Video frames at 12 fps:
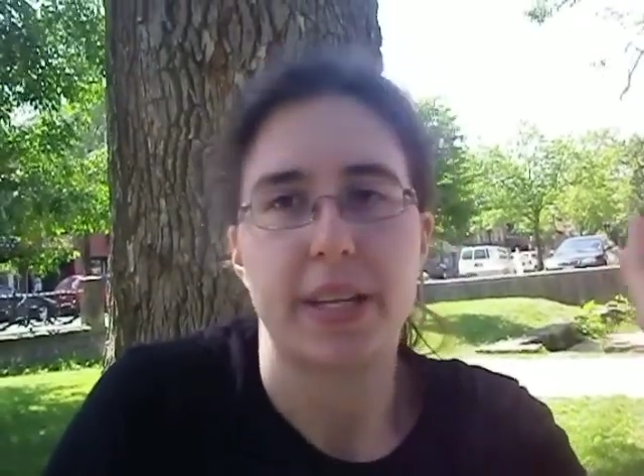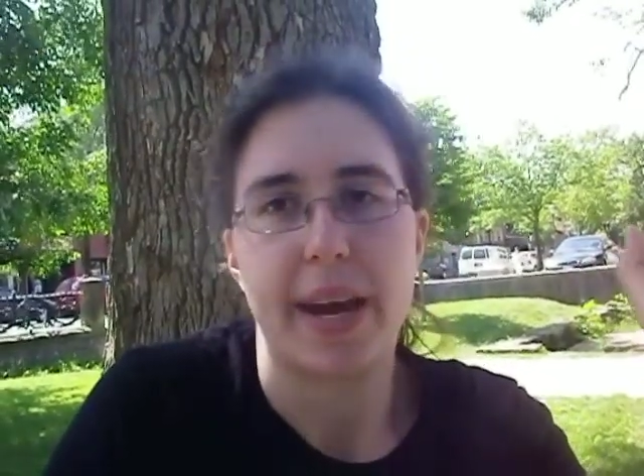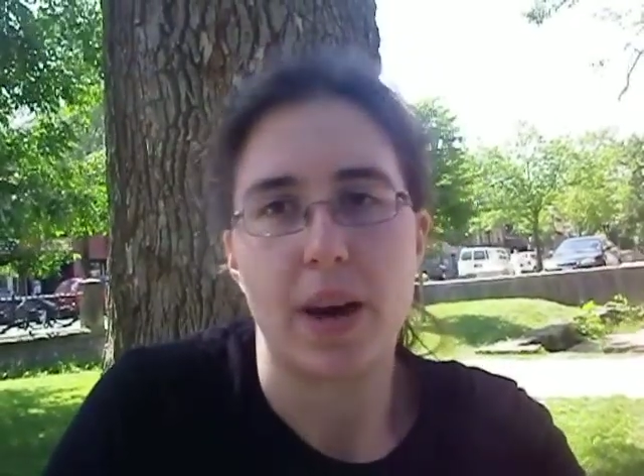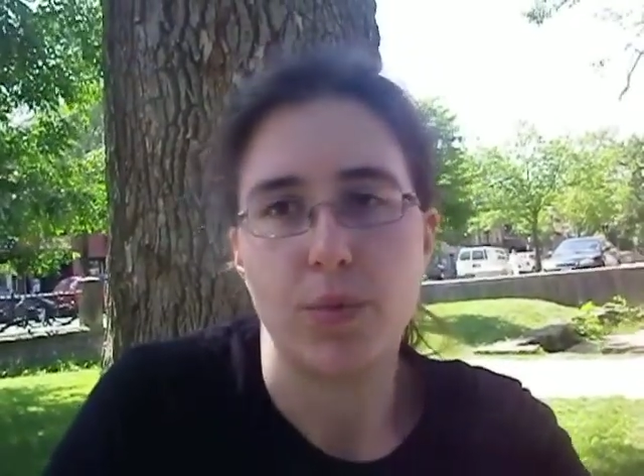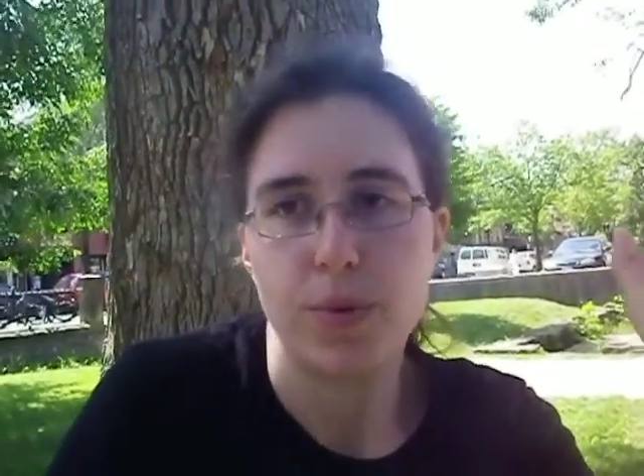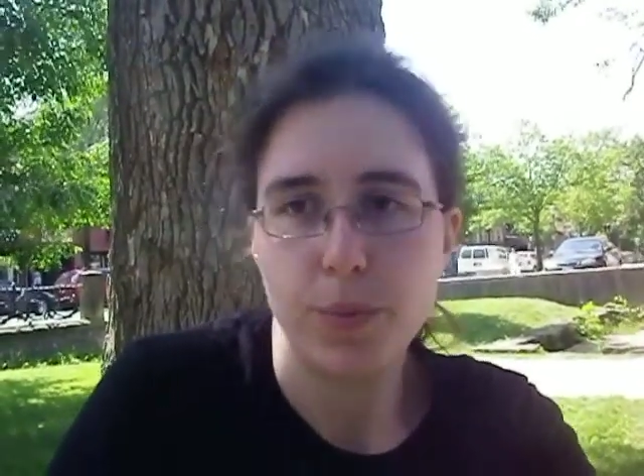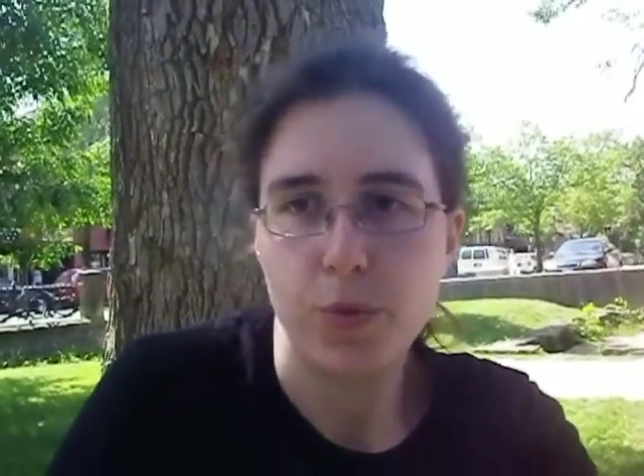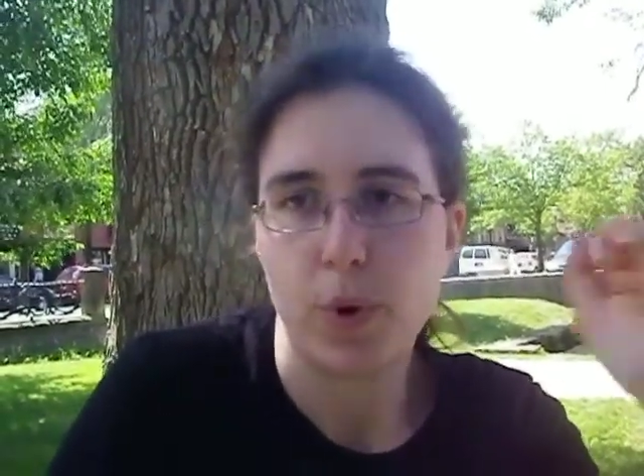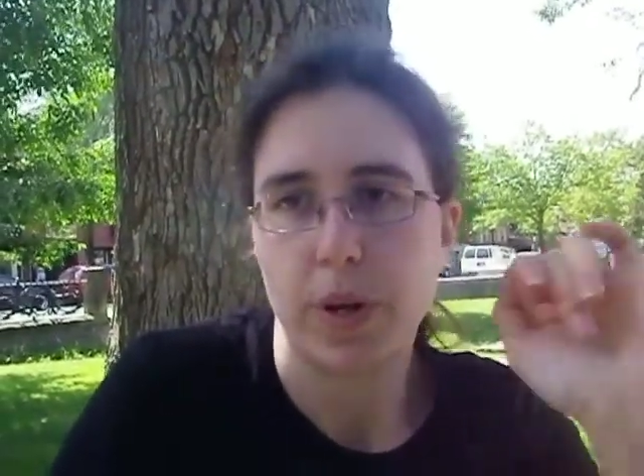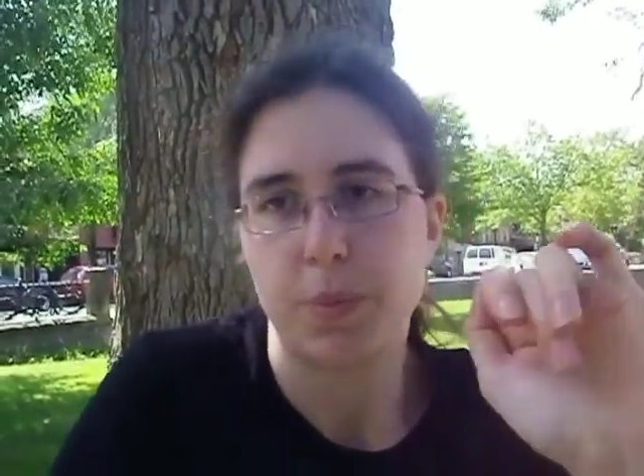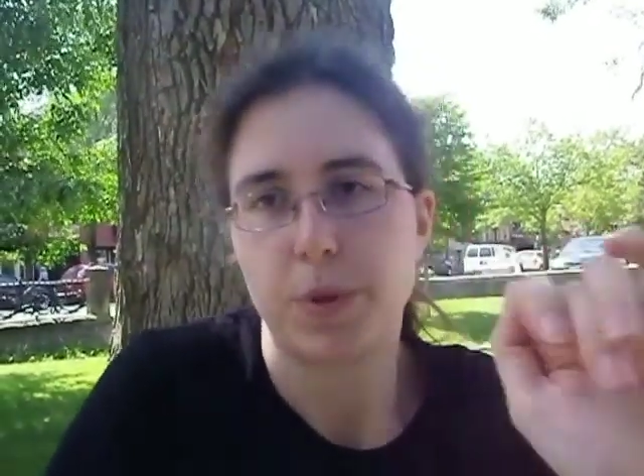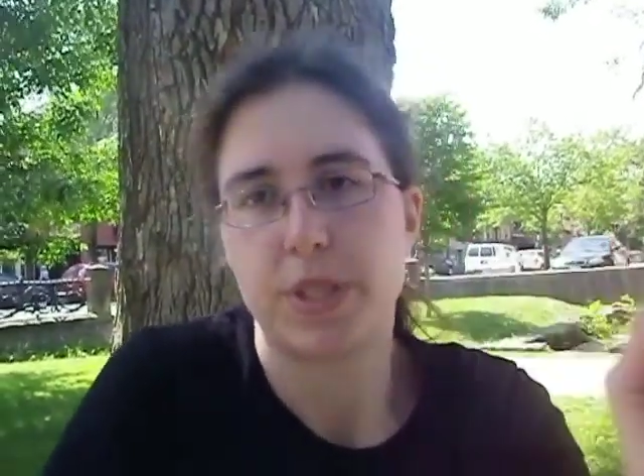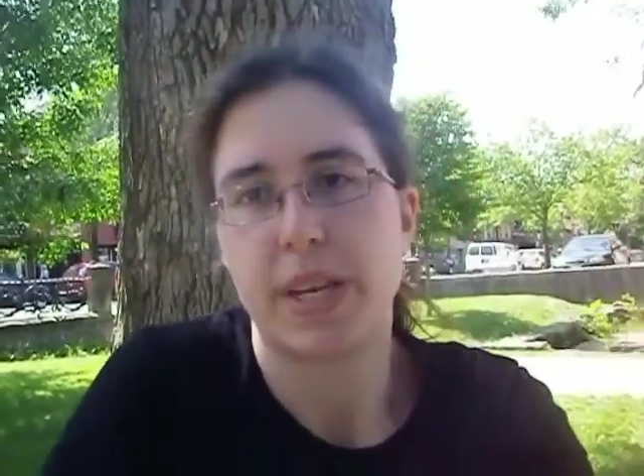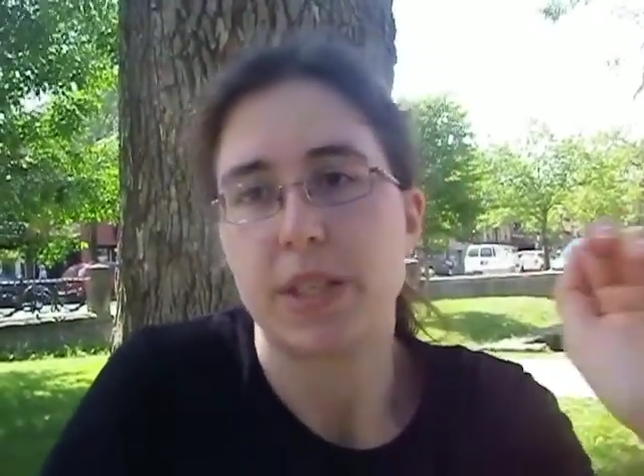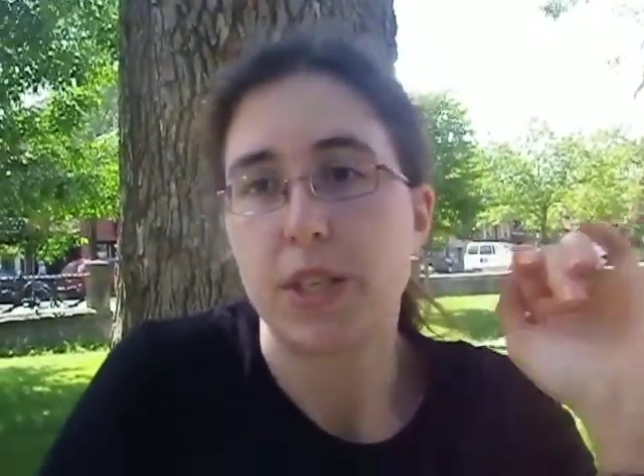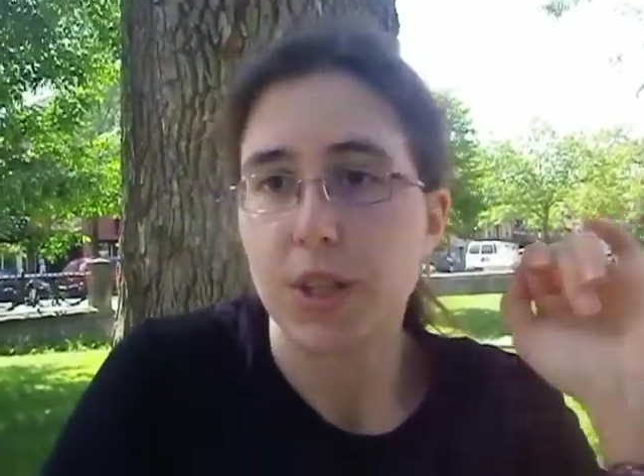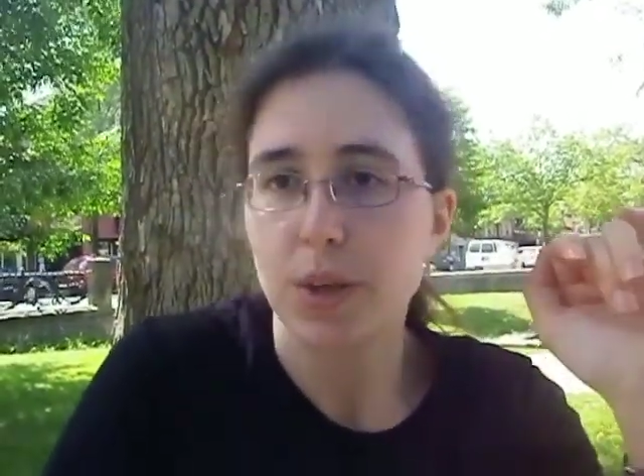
now from 40% to